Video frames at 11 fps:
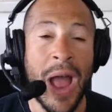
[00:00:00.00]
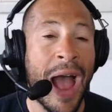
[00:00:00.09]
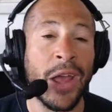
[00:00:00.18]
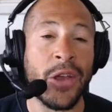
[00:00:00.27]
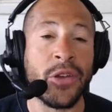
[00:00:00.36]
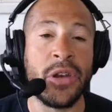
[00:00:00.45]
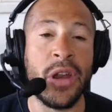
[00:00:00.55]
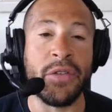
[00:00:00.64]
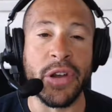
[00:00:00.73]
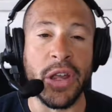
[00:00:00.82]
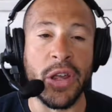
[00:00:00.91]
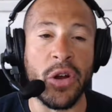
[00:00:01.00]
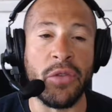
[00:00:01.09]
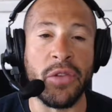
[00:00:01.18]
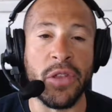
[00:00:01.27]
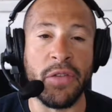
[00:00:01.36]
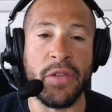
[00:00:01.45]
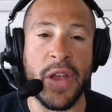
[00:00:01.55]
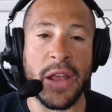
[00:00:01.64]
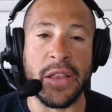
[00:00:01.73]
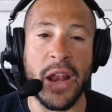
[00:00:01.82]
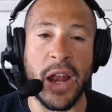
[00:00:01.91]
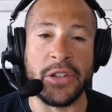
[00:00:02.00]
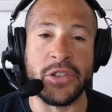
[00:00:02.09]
I could never get over the fact that